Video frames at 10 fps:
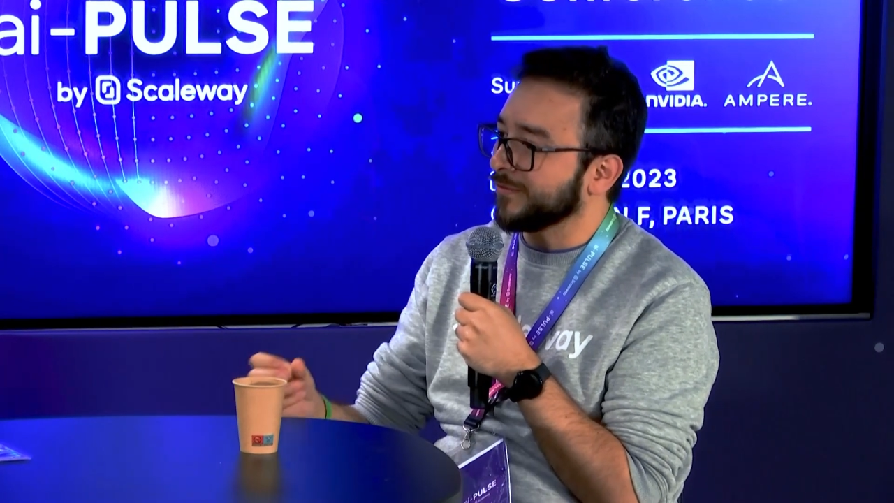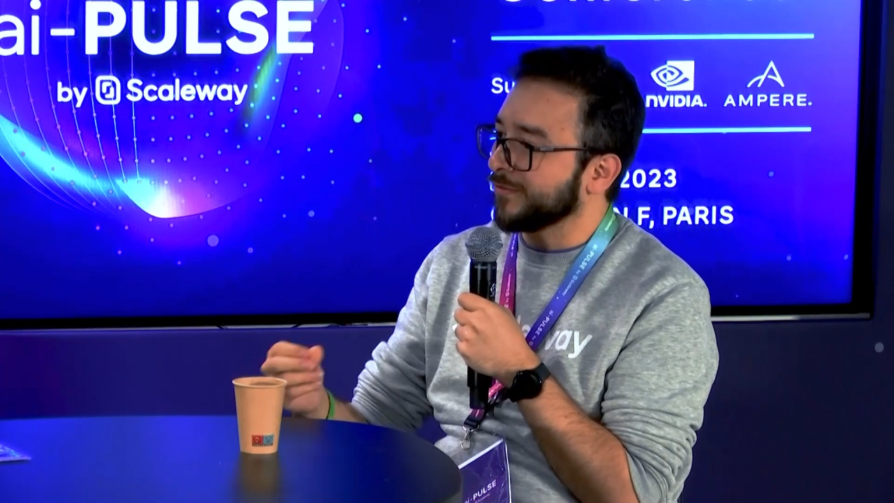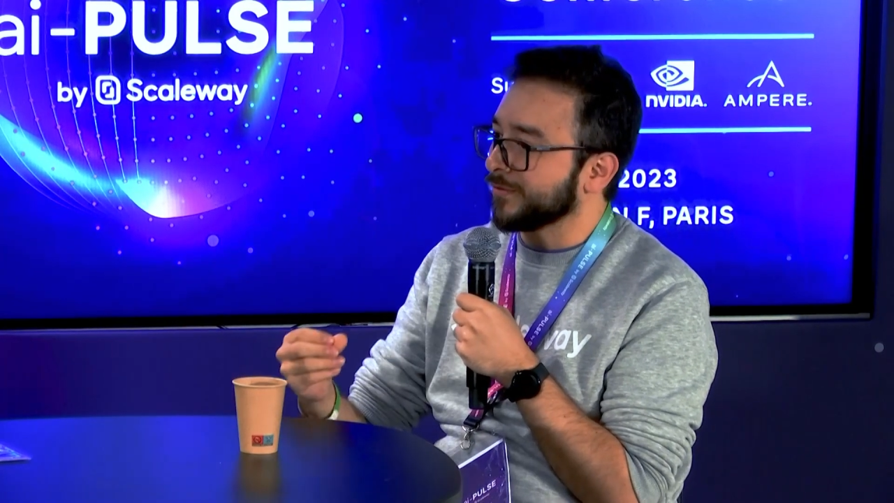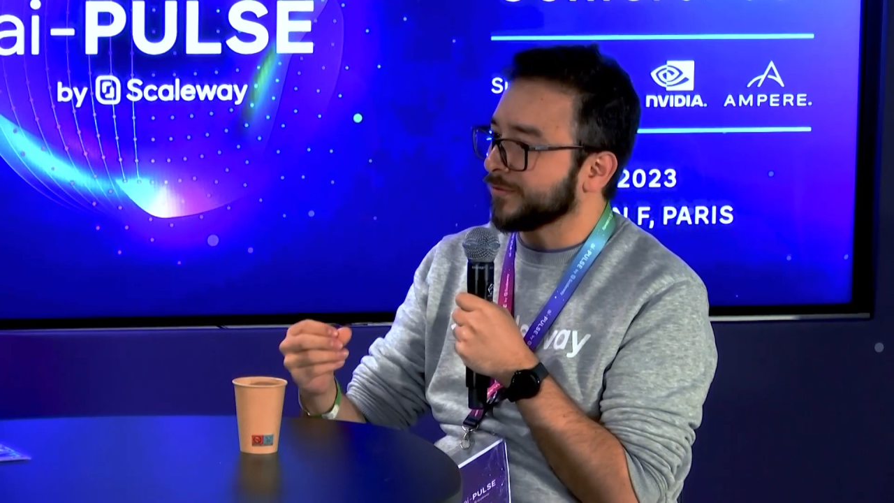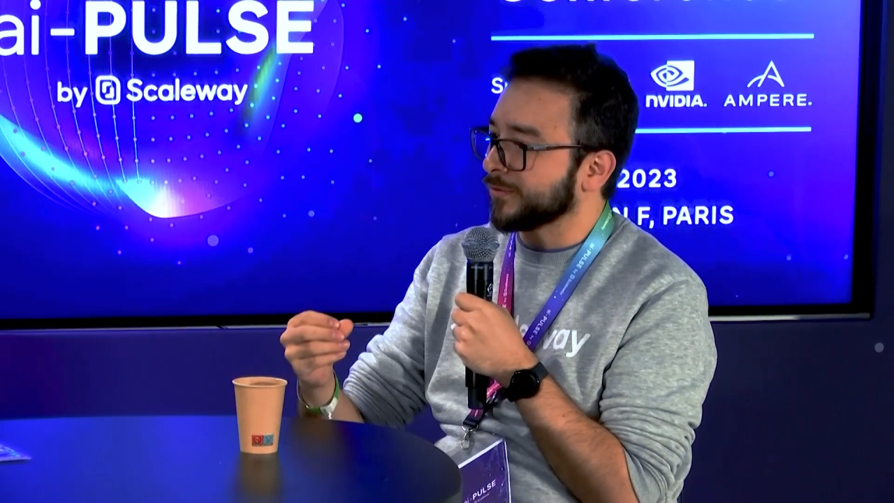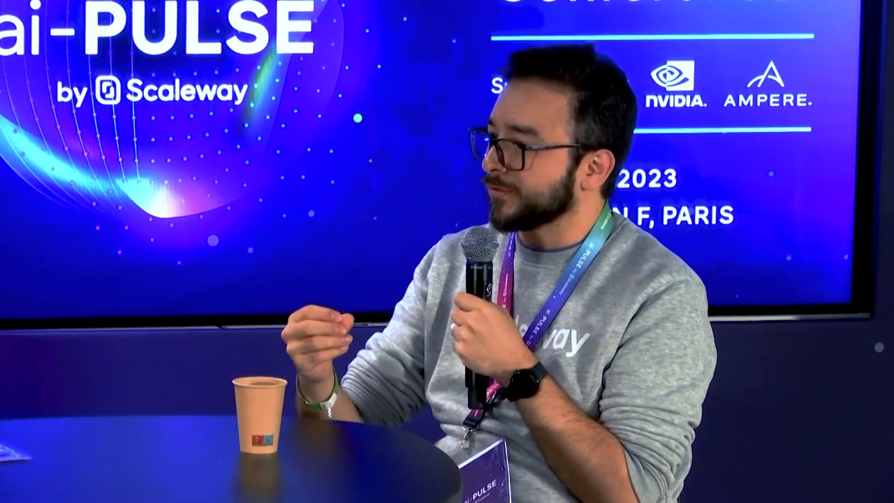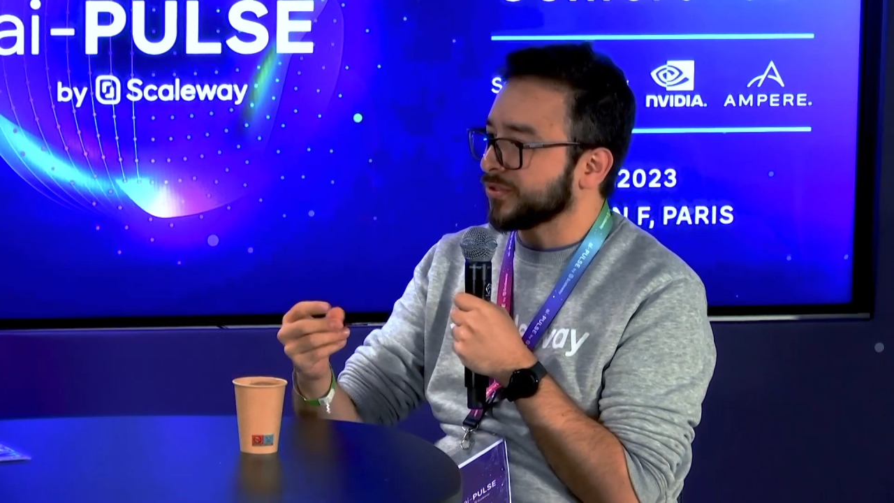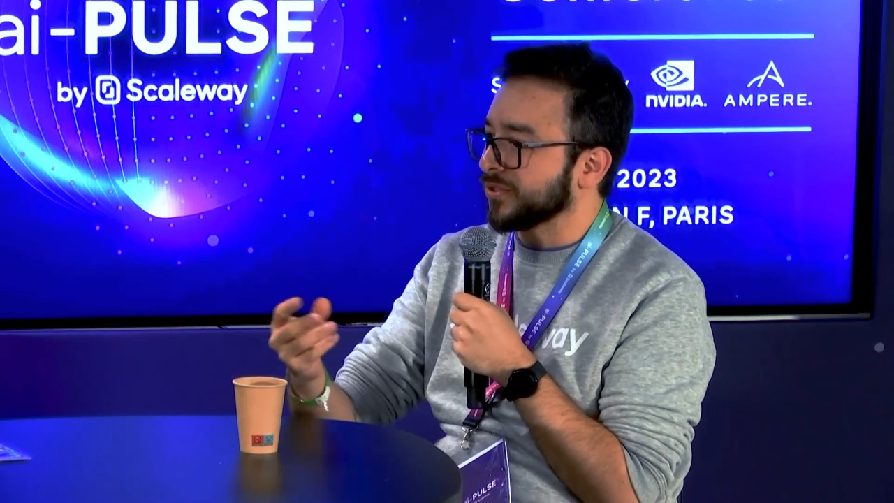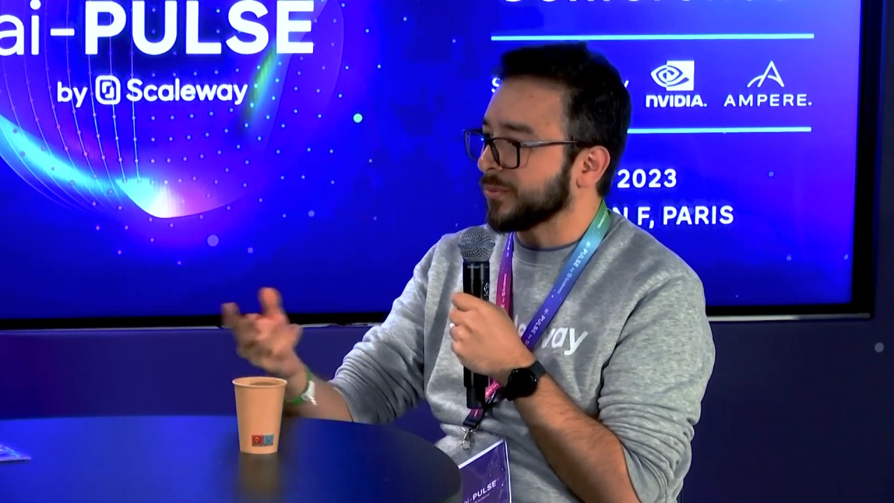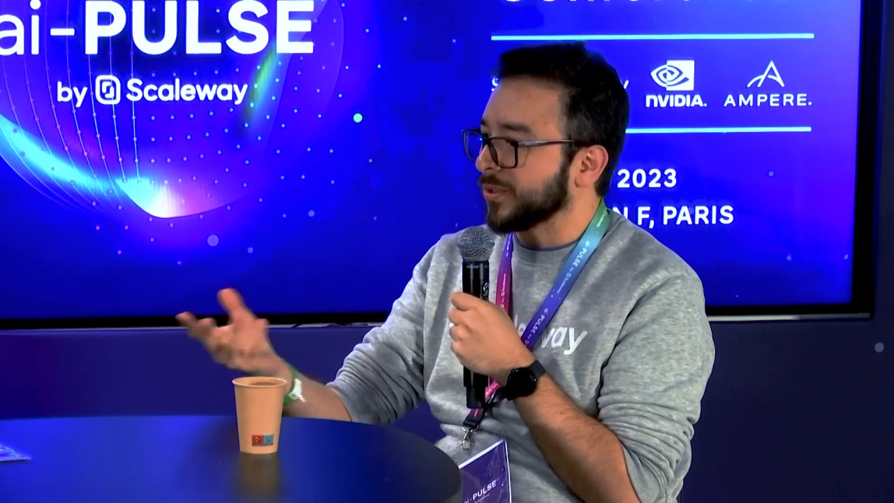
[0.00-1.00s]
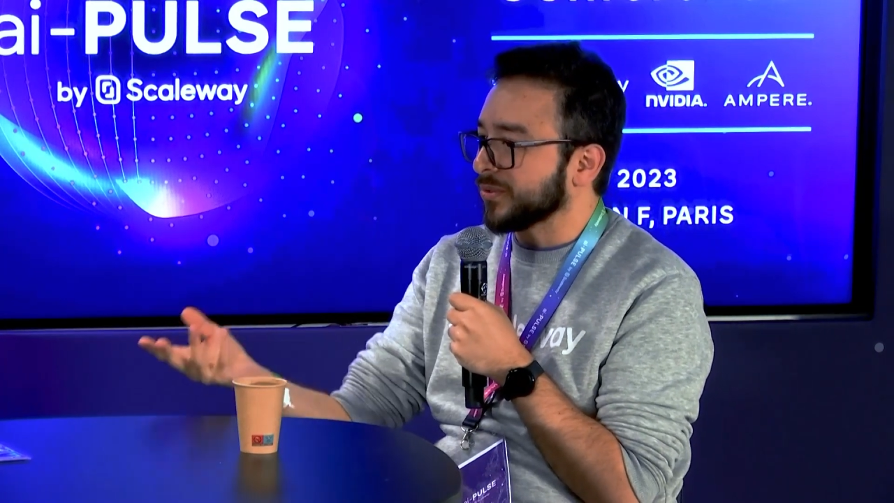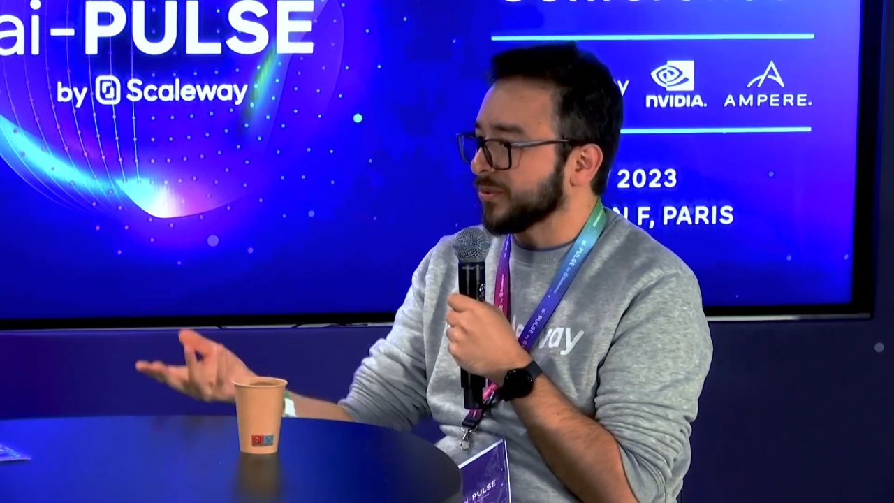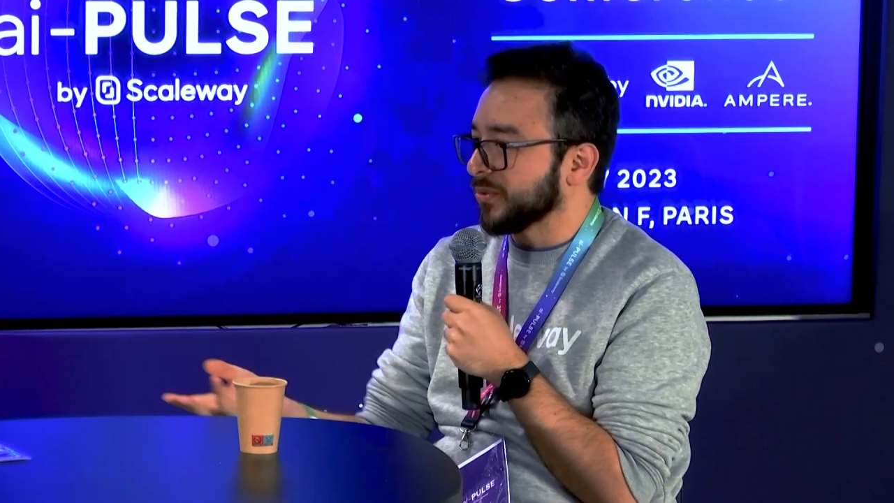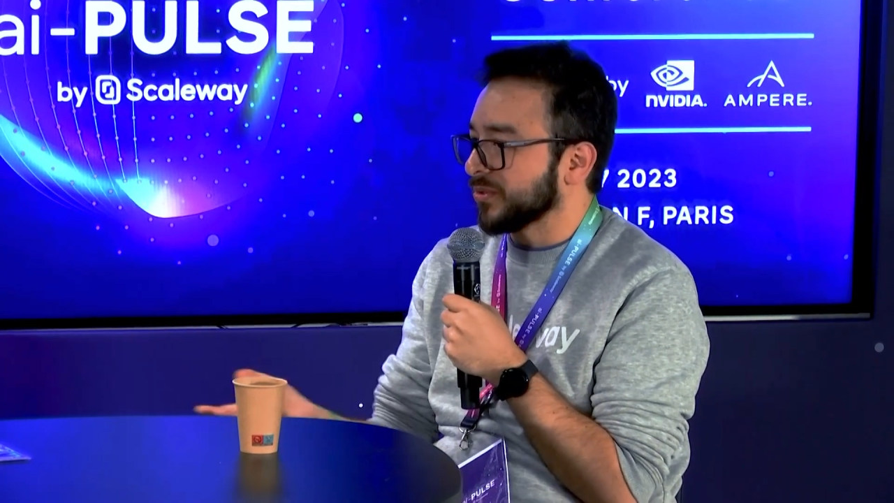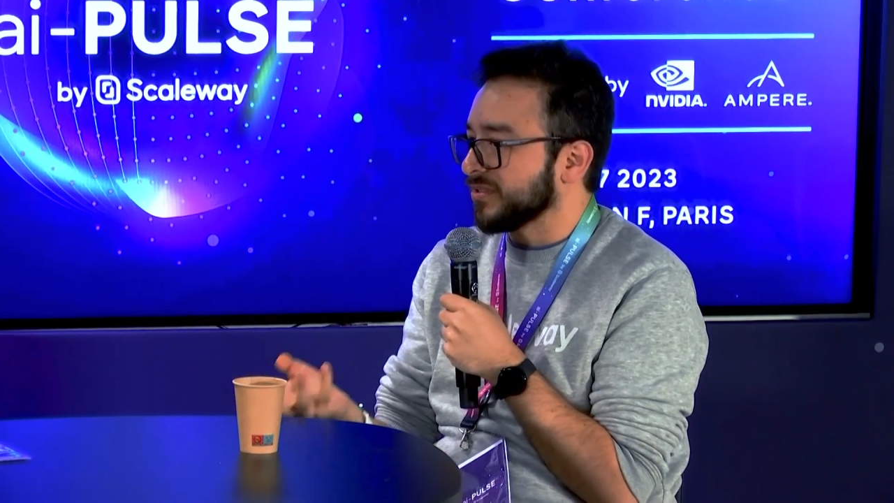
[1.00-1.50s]
for someone
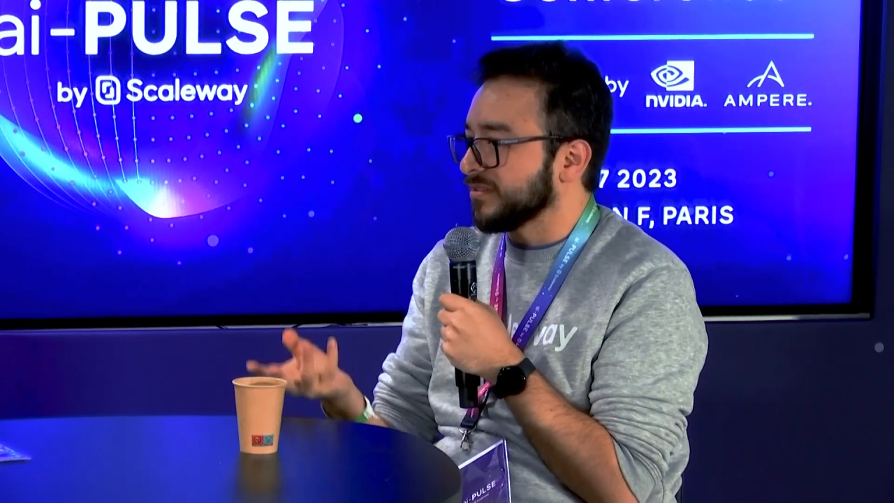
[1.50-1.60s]
who is